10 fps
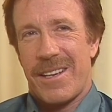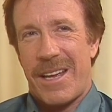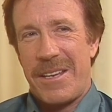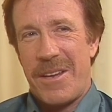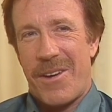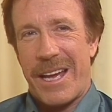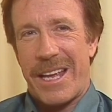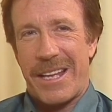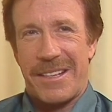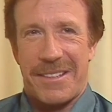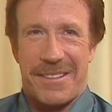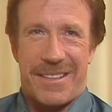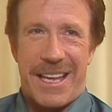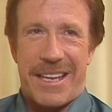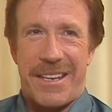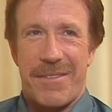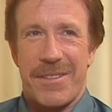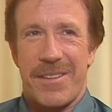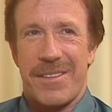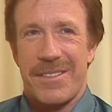You know, I could
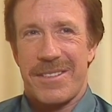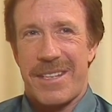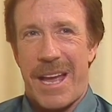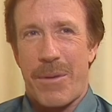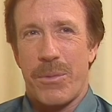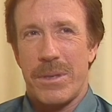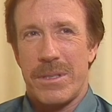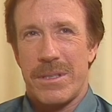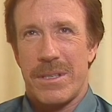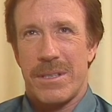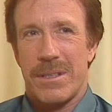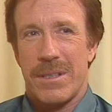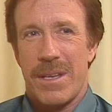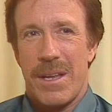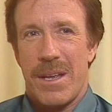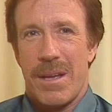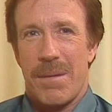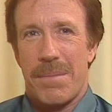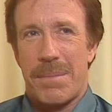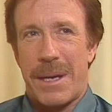never say I wouldn't,
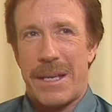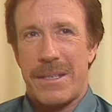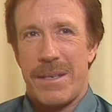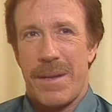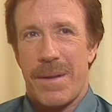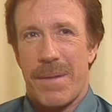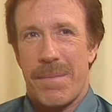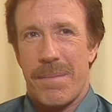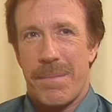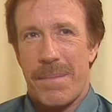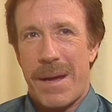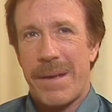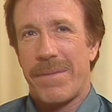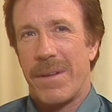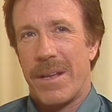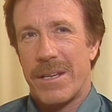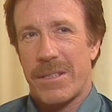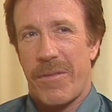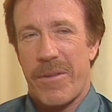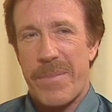but my
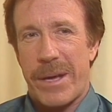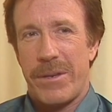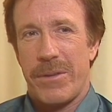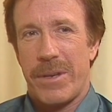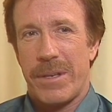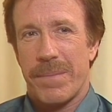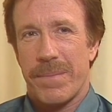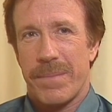philosophy about doing